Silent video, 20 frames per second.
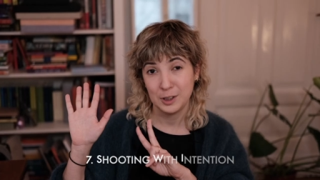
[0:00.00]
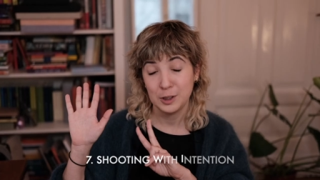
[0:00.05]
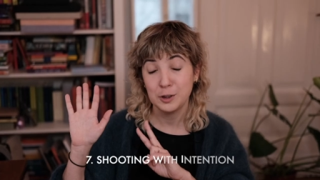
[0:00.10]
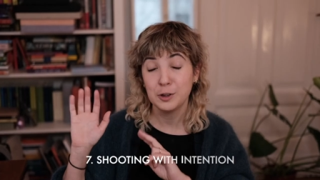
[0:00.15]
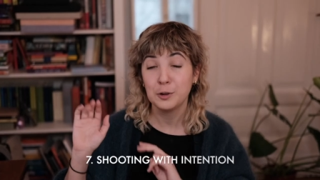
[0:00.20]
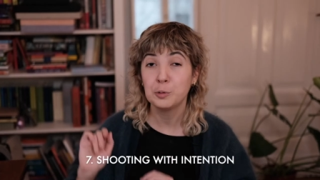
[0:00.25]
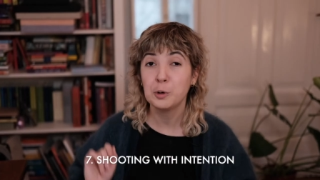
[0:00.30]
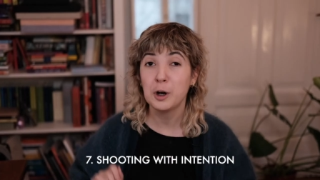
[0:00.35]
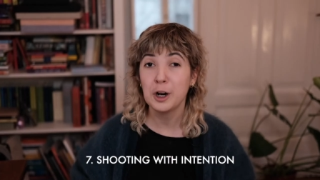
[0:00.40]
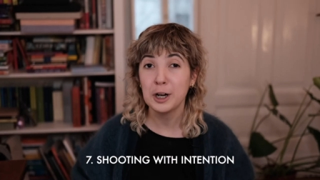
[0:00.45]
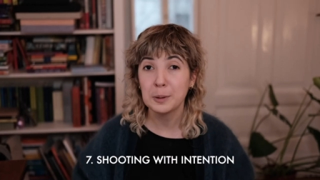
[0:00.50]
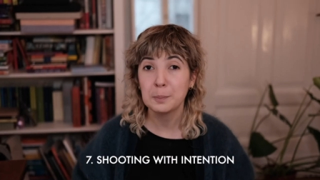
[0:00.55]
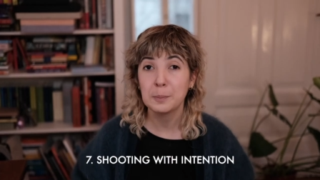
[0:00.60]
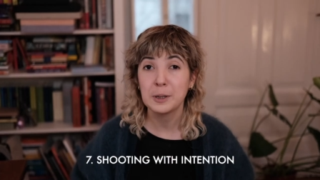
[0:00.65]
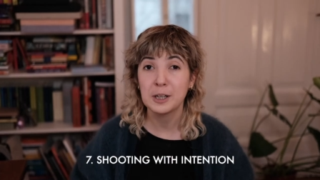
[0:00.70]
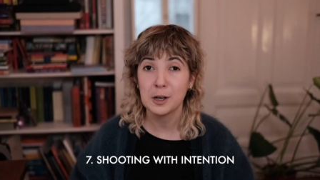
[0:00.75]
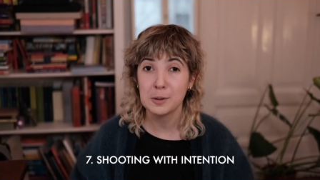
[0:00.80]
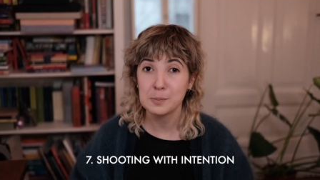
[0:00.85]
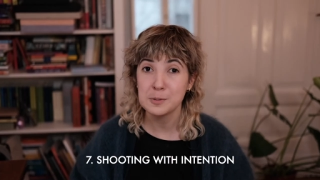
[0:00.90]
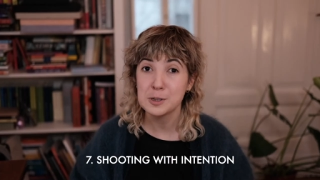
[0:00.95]
your work
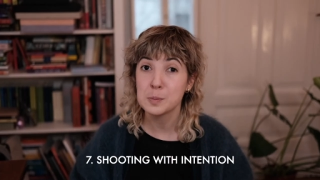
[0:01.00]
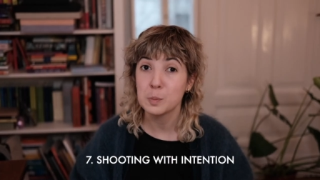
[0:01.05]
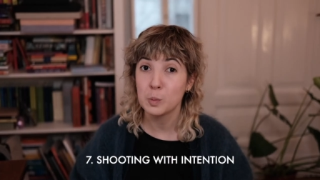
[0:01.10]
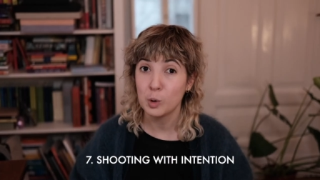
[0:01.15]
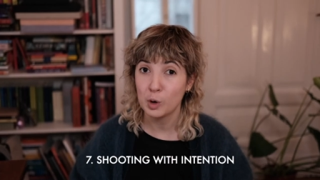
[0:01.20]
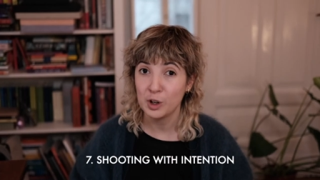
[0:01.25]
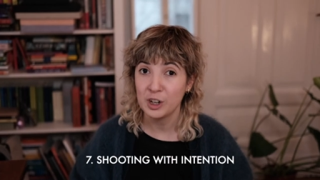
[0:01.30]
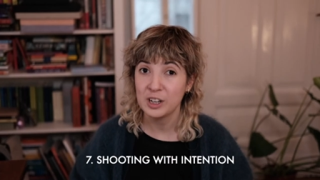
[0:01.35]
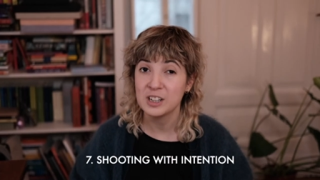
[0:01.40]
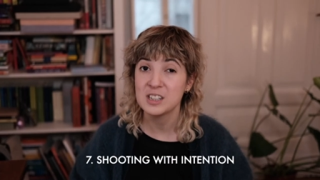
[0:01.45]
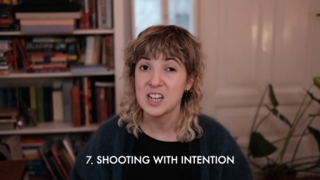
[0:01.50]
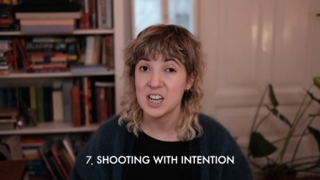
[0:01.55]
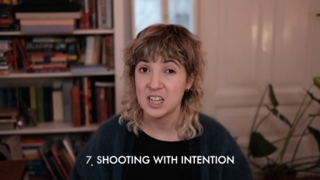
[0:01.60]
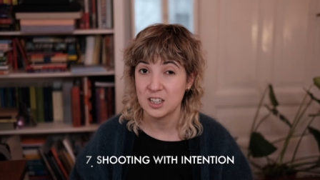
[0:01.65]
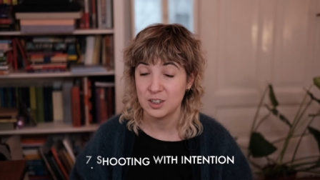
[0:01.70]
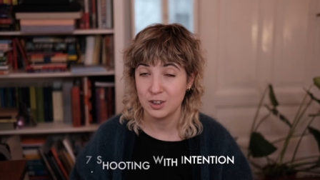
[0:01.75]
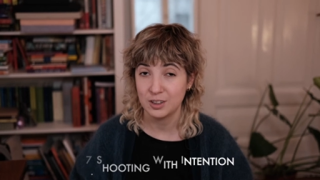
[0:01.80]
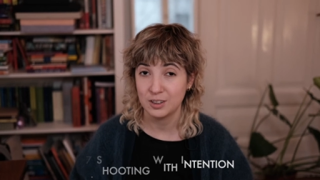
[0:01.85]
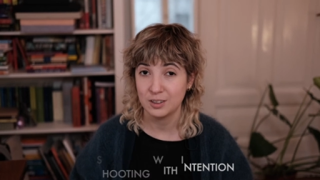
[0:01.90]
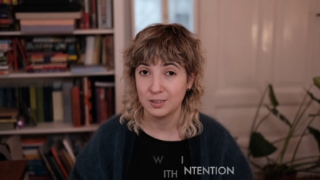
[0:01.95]
becomes more
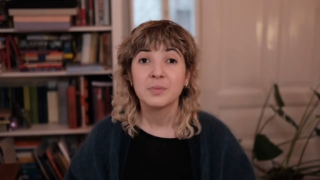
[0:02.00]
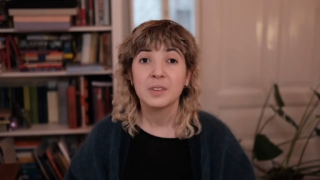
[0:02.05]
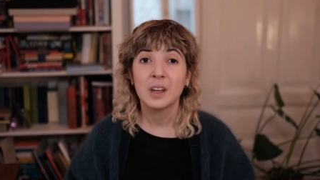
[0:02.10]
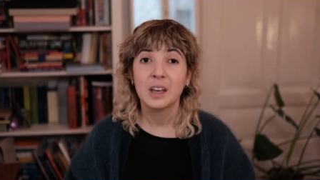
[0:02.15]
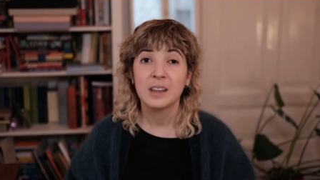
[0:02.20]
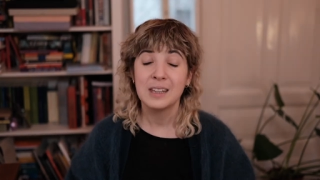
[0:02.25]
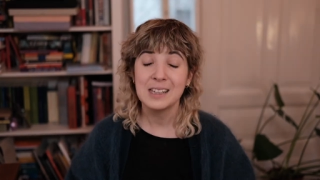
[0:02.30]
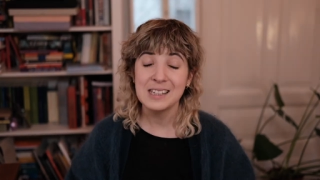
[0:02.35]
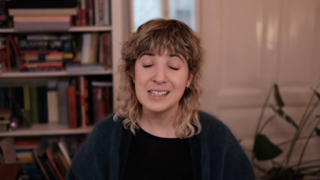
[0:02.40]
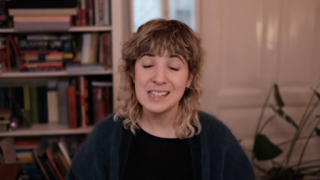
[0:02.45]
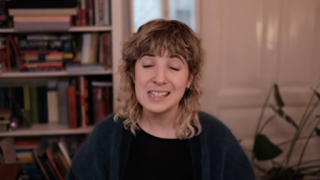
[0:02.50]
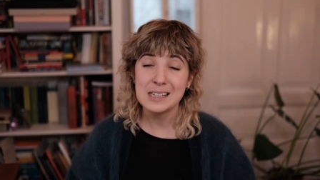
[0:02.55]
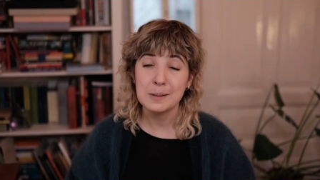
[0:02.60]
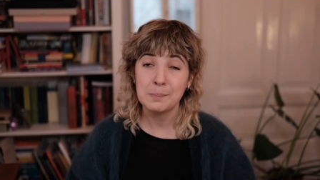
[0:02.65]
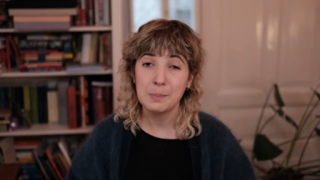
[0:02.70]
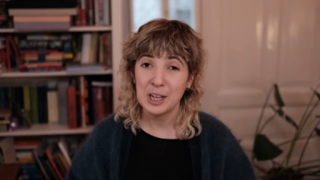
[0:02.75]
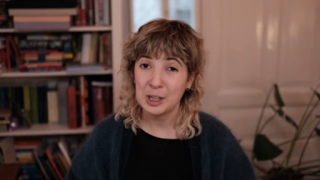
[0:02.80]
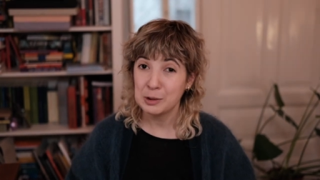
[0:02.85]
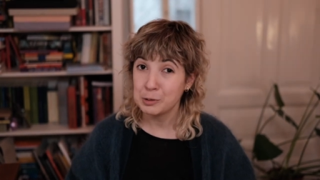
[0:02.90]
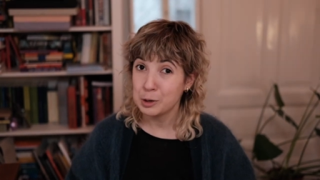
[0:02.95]
intentional. This is a
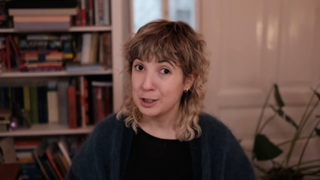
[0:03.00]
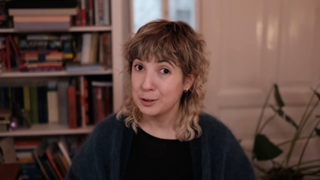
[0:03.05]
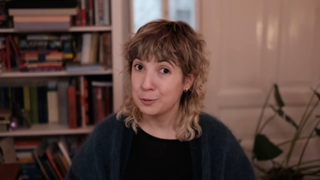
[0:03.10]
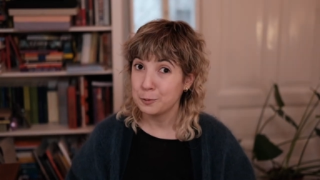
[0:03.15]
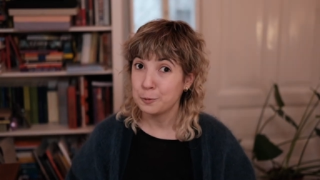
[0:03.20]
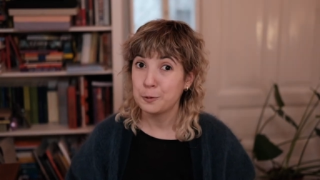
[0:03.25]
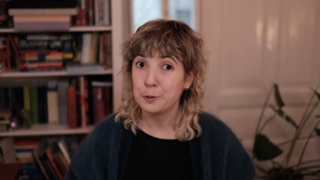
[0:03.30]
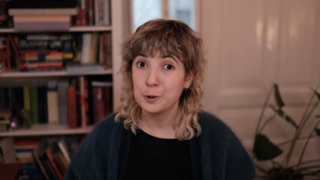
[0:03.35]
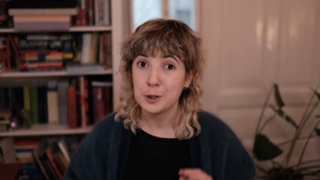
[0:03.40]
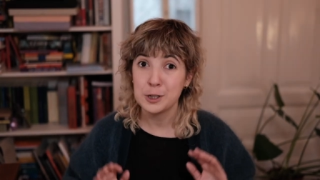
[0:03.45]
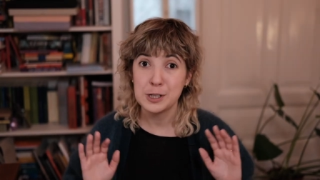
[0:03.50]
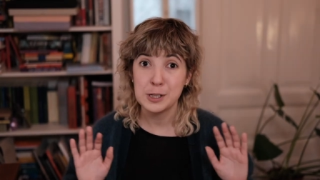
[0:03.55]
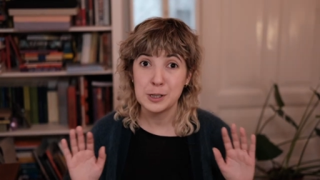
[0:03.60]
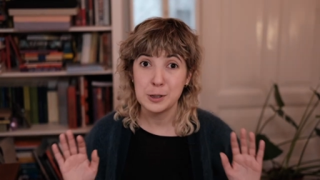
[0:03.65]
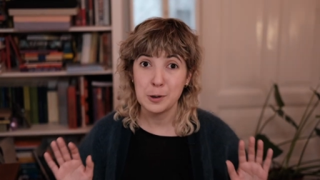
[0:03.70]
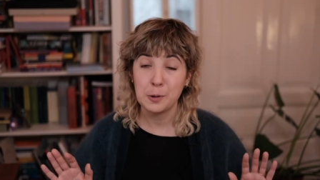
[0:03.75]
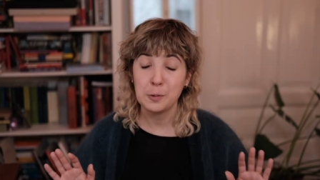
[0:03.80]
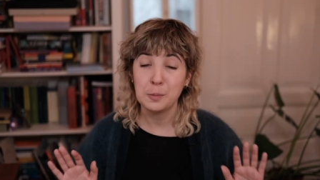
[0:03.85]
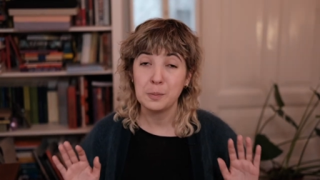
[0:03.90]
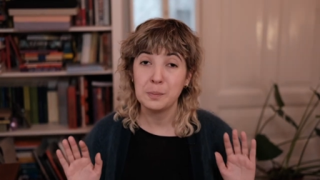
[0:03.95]
big one for
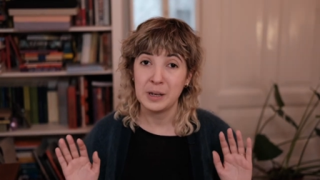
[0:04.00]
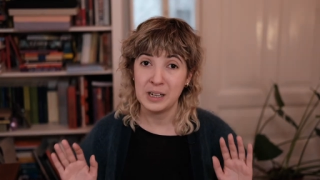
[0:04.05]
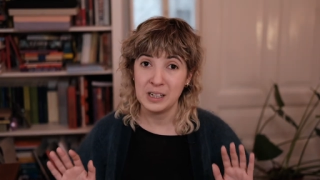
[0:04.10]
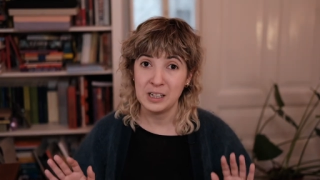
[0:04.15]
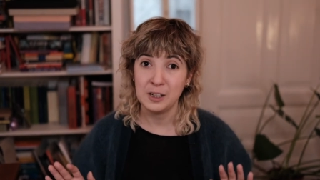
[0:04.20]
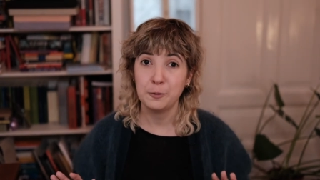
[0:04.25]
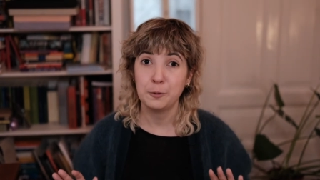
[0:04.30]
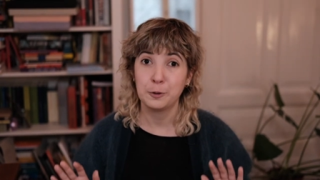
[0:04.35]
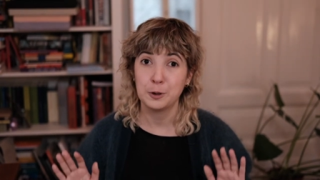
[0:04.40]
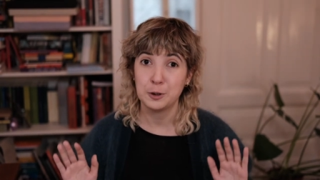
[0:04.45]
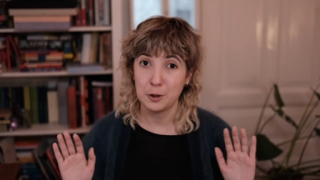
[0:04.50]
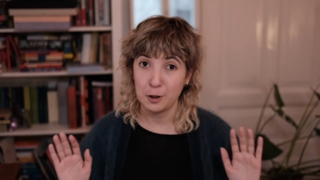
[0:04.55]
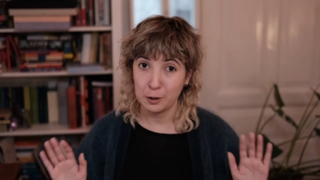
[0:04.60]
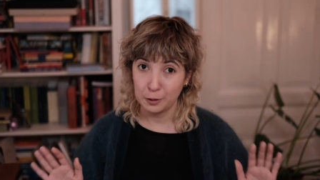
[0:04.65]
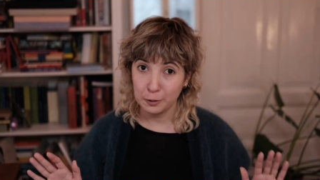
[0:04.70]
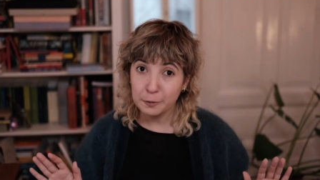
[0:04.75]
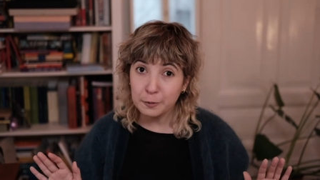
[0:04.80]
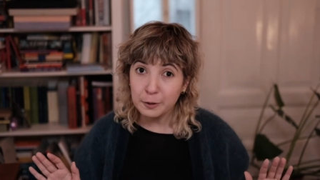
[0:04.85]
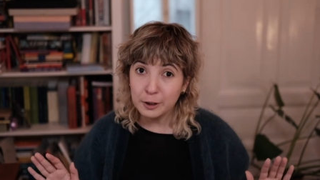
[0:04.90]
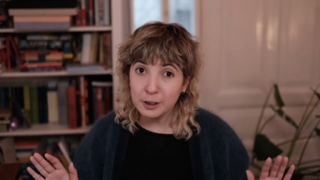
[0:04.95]
so many
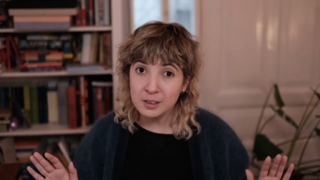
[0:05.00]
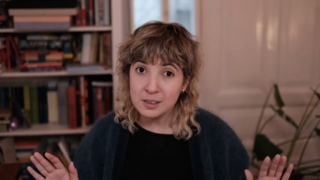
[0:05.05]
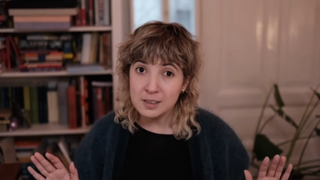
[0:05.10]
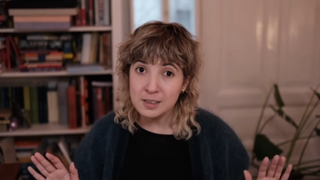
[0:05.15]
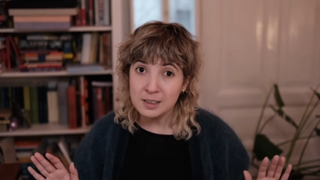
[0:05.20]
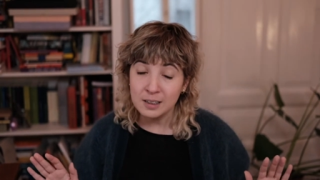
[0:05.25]
photographers